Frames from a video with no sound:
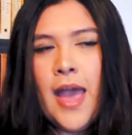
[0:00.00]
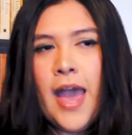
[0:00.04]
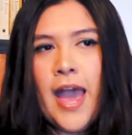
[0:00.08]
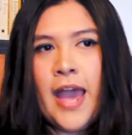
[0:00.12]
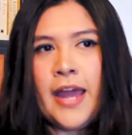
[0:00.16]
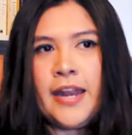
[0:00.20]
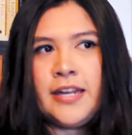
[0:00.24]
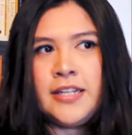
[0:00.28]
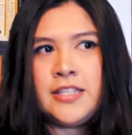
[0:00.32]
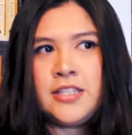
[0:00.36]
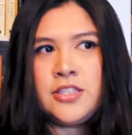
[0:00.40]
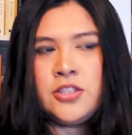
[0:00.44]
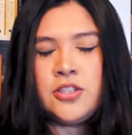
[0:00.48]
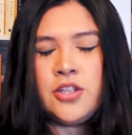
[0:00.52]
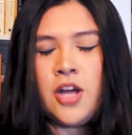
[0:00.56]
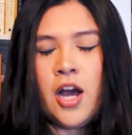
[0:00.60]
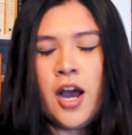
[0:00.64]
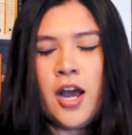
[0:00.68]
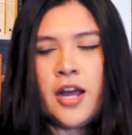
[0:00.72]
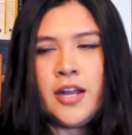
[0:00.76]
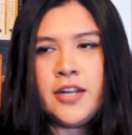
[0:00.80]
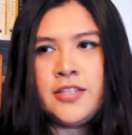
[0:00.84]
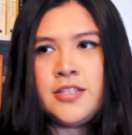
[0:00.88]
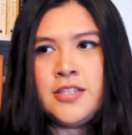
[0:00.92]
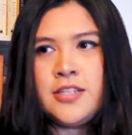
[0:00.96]
and it's
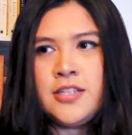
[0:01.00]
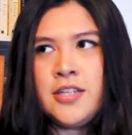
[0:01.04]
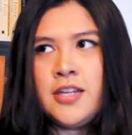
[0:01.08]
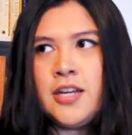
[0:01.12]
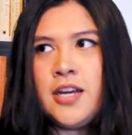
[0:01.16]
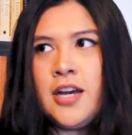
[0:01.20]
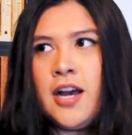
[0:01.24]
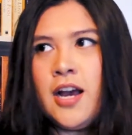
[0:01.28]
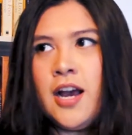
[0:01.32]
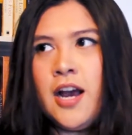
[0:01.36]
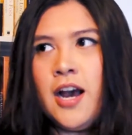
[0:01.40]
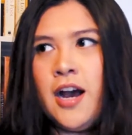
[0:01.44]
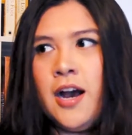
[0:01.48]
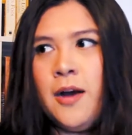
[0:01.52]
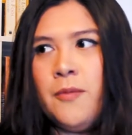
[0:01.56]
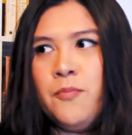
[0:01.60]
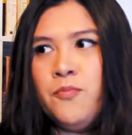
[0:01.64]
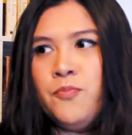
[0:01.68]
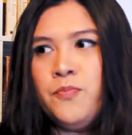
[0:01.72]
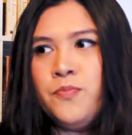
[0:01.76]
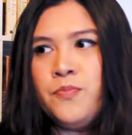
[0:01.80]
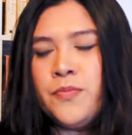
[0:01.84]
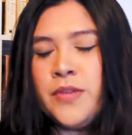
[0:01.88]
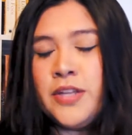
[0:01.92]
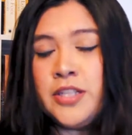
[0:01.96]
not
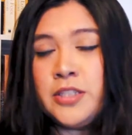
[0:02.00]
um,